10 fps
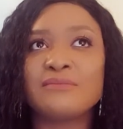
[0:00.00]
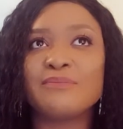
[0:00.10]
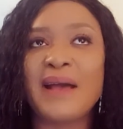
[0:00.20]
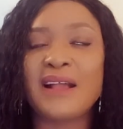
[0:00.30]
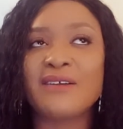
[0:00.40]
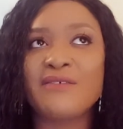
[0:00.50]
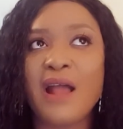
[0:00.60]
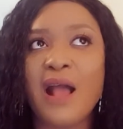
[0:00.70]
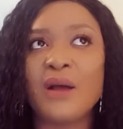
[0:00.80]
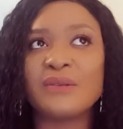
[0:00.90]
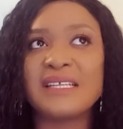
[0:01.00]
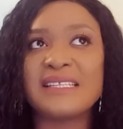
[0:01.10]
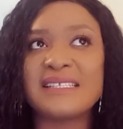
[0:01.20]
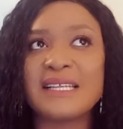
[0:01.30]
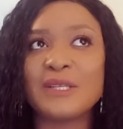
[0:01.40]
background,
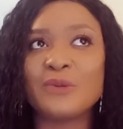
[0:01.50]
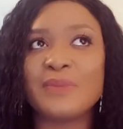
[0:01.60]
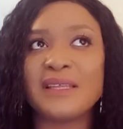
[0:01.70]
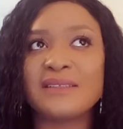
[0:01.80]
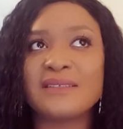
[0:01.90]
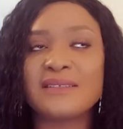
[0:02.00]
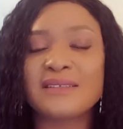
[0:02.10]
it's a little bit